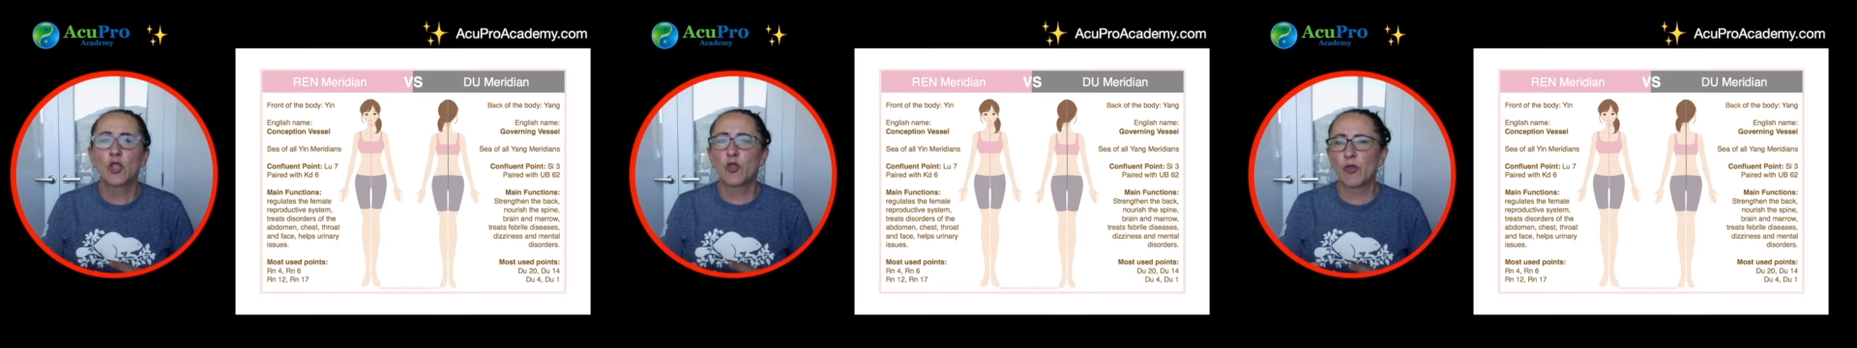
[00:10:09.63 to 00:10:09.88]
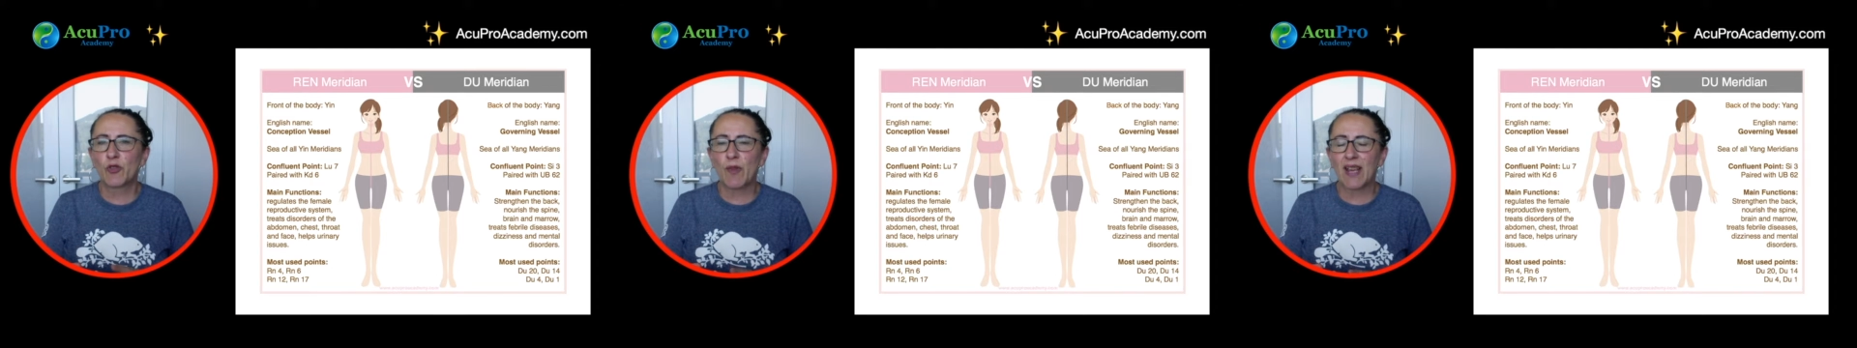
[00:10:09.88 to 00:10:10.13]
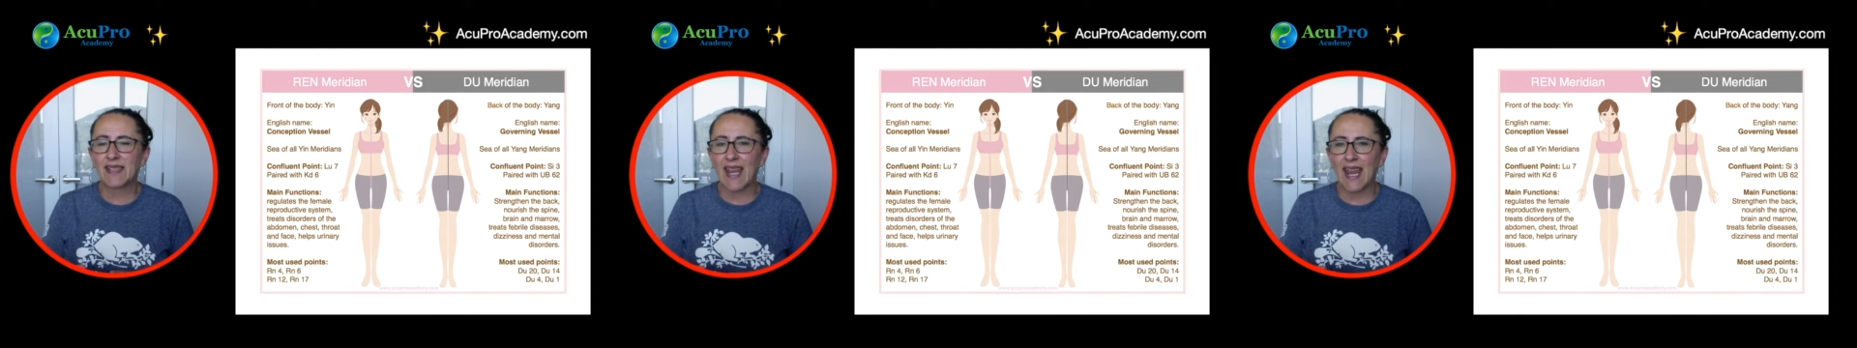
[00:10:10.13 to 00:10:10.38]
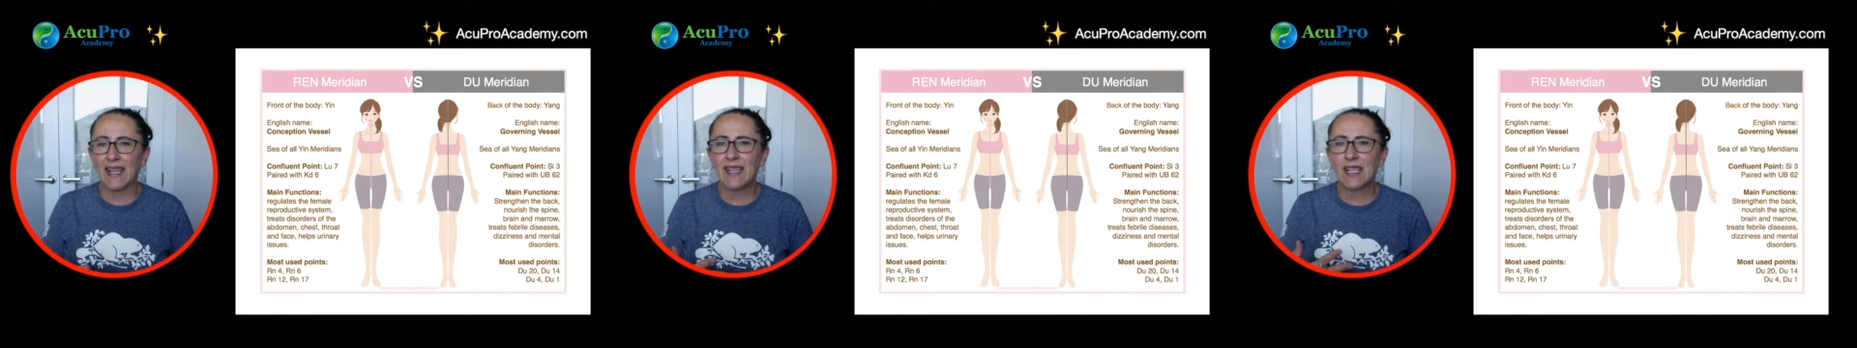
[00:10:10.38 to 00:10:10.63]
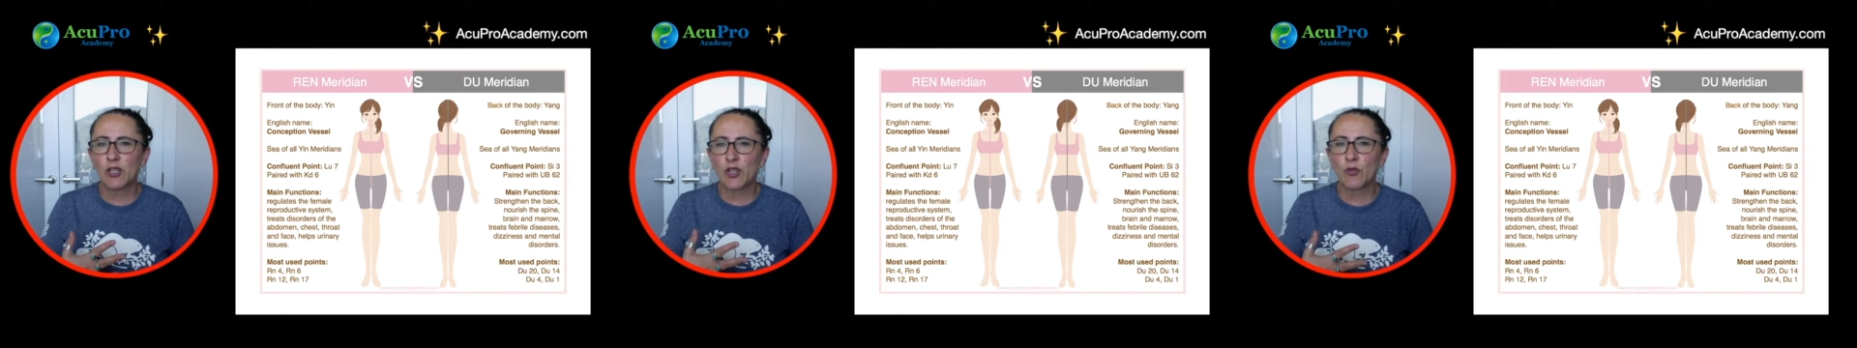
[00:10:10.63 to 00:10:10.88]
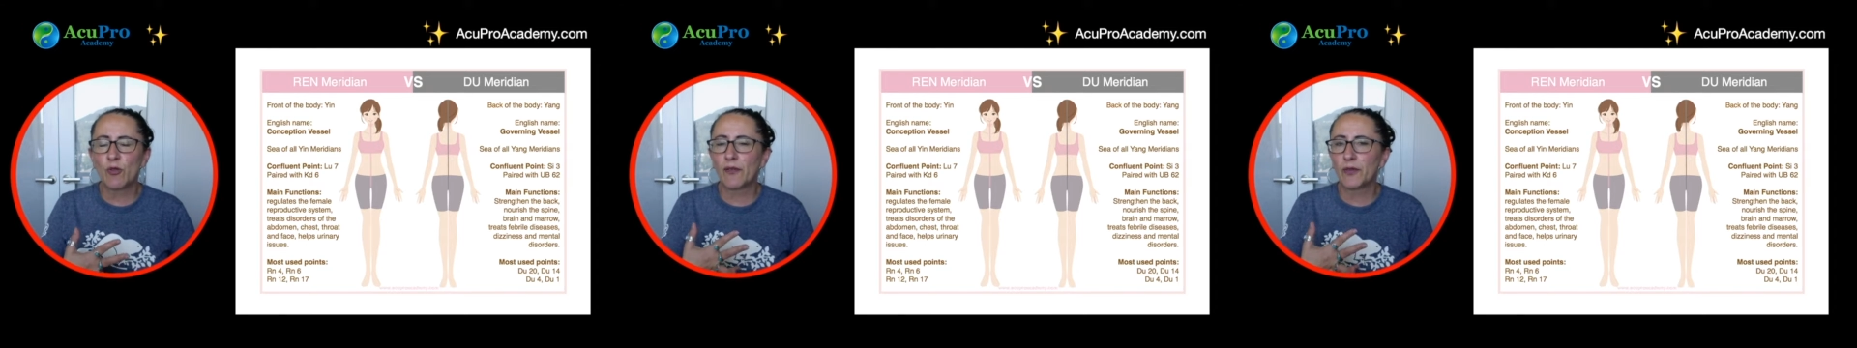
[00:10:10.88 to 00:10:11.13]
to address any
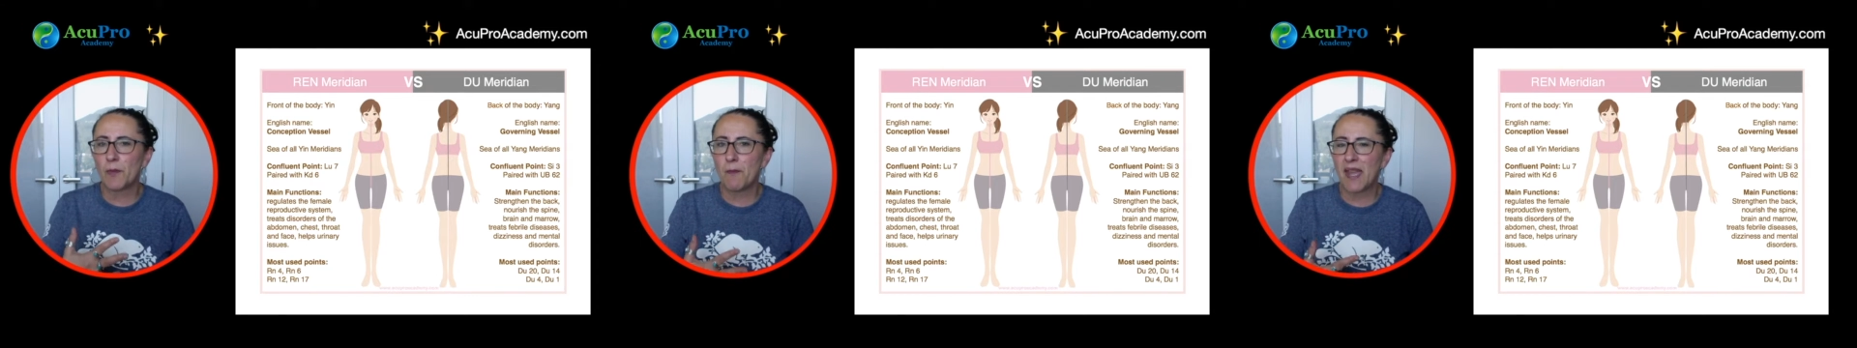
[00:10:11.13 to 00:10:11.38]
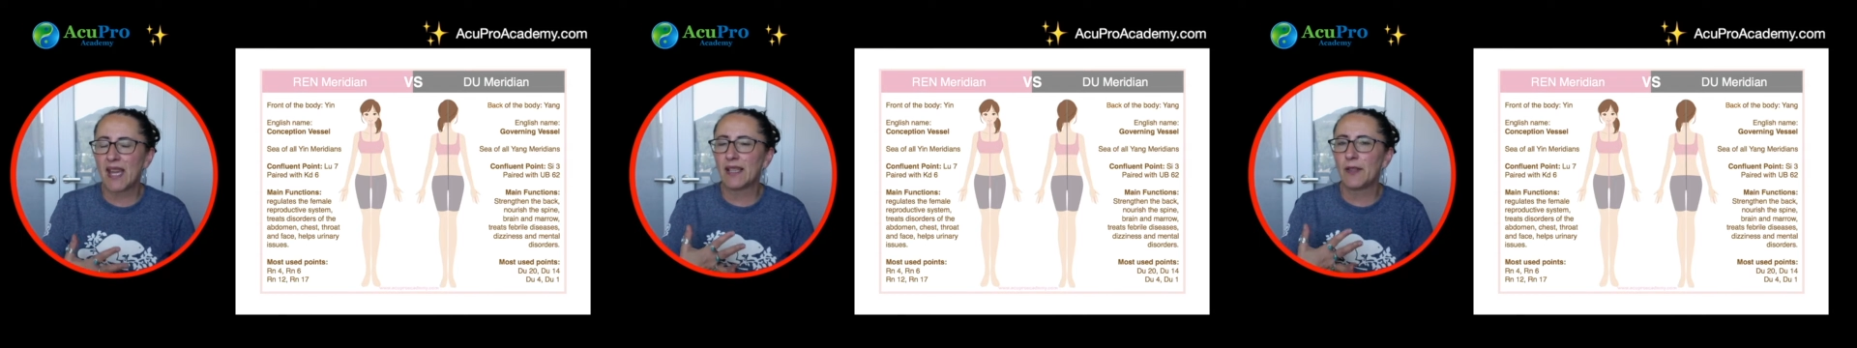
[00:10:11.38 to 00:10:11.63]
issue of the male